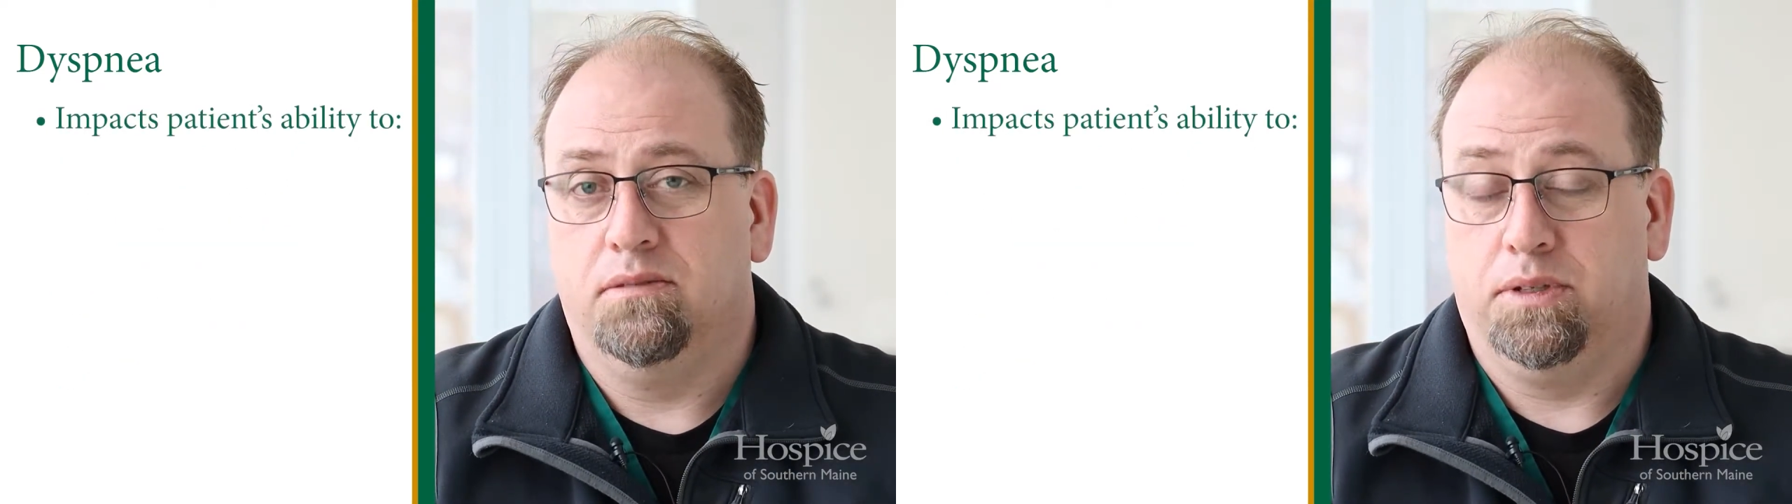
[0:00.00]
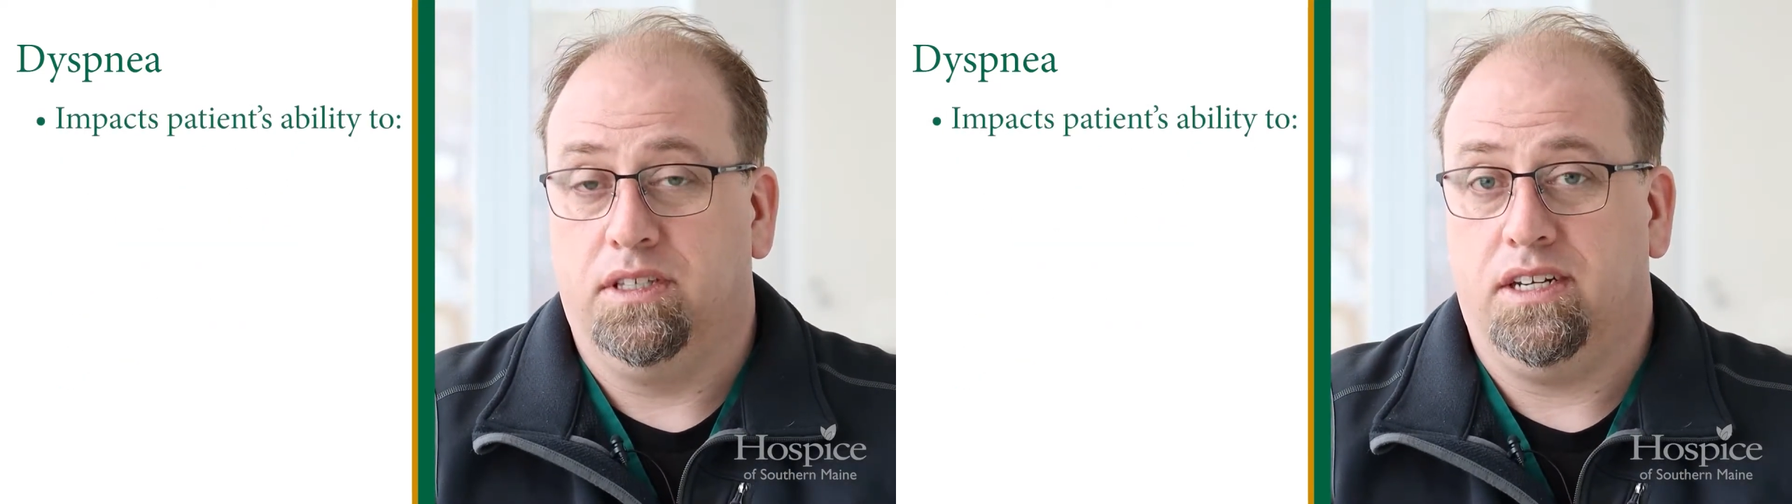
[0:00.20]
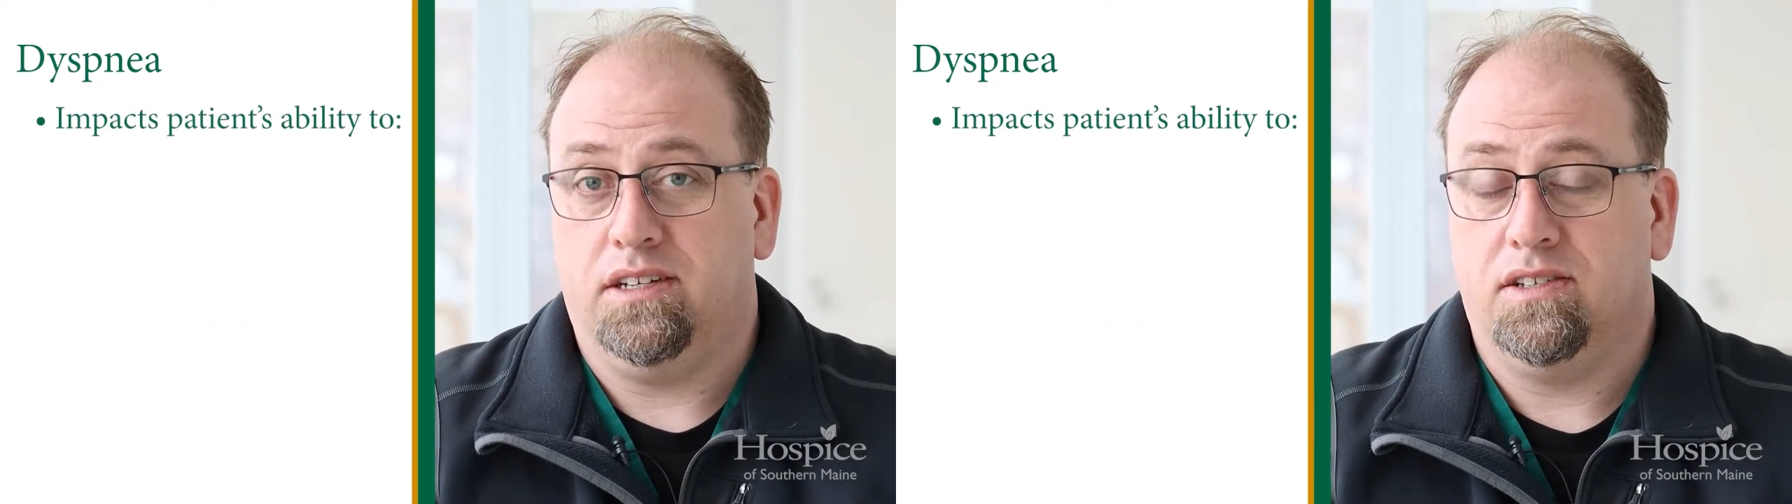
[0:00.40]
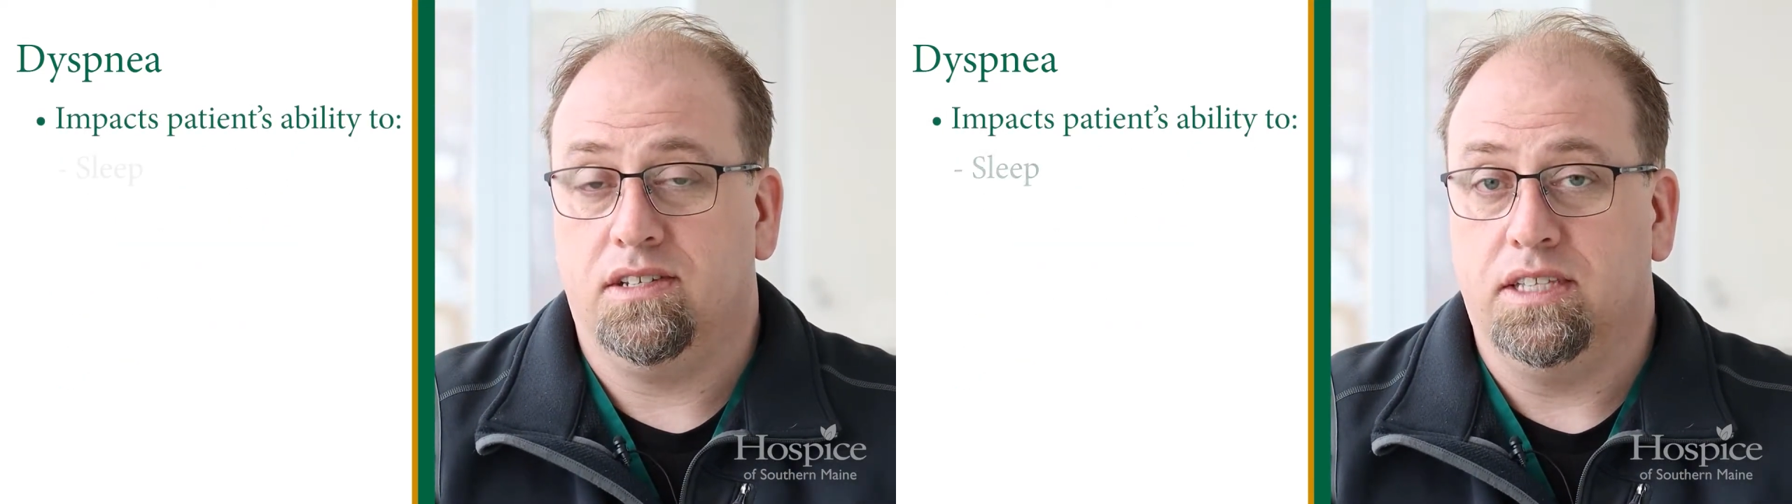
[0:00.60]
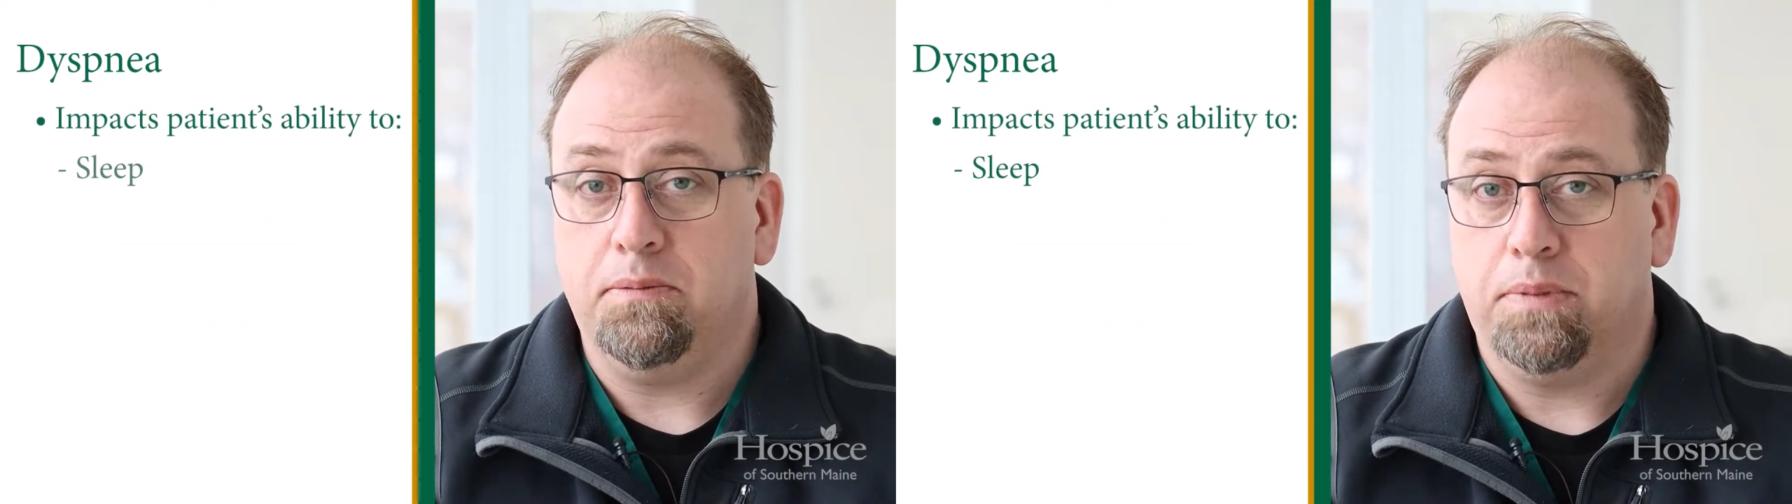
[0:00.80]
ability to
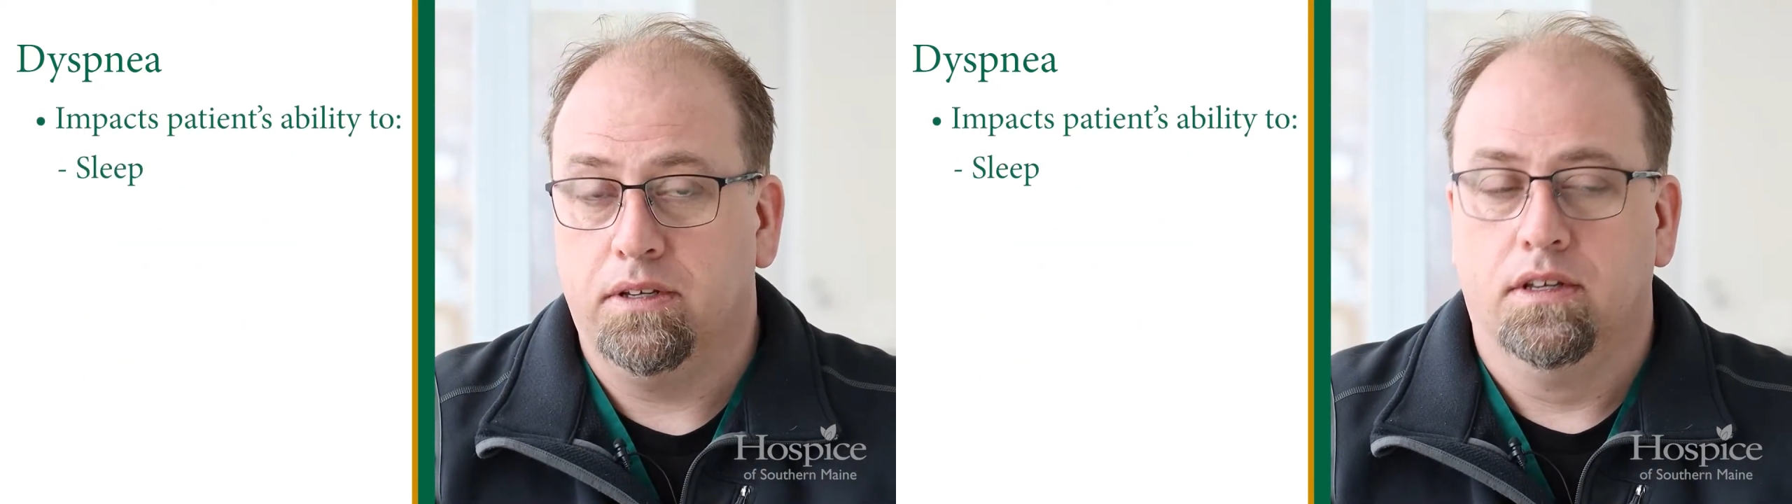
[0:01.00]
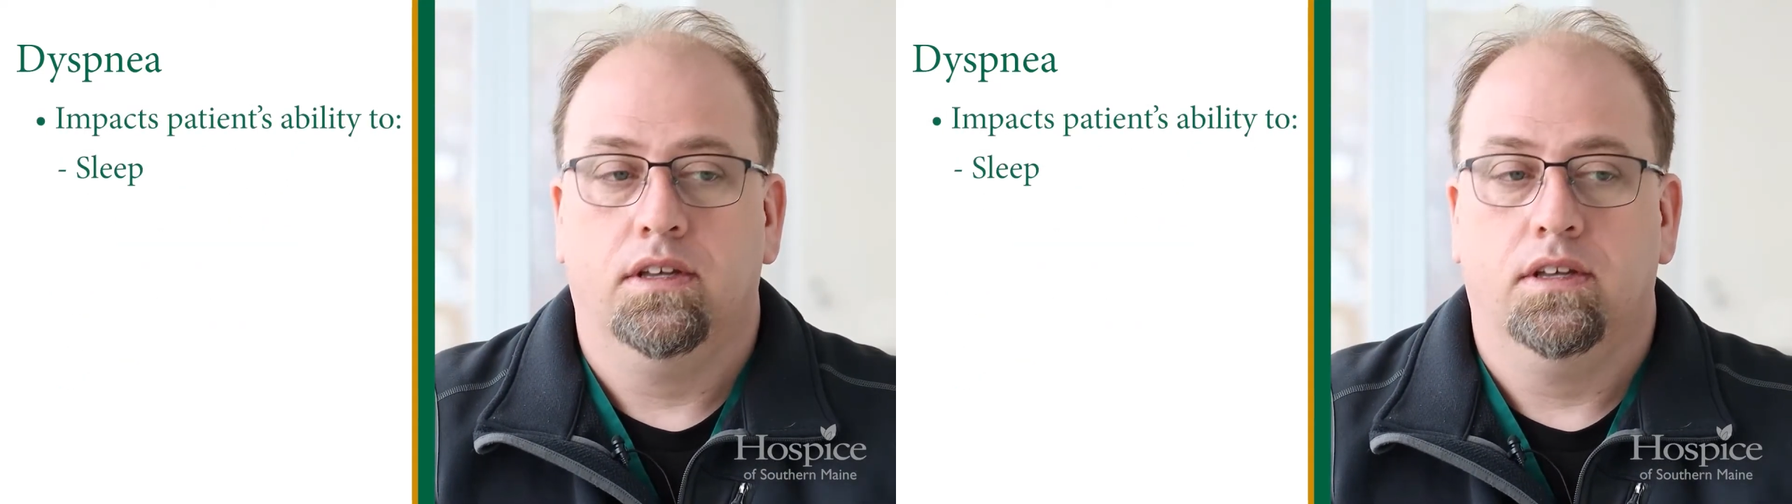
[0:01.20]
sleep.